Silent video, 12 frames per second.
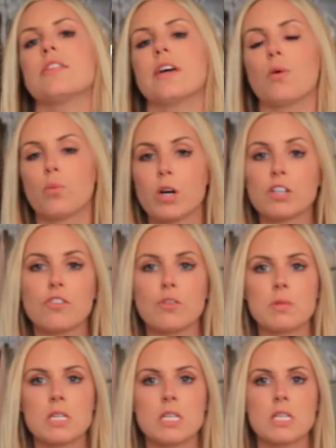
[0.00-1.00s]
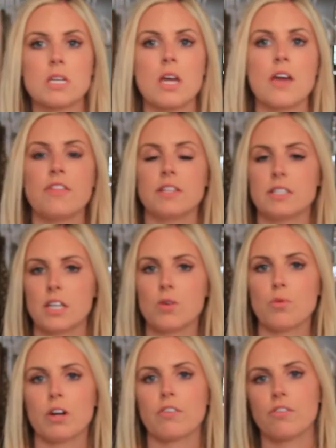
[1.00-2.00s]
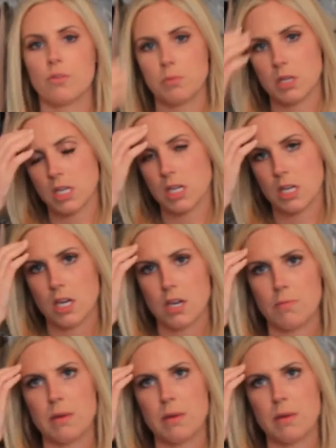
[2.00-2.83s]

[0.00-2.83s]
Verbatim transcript: that worked me, that didn't work for me,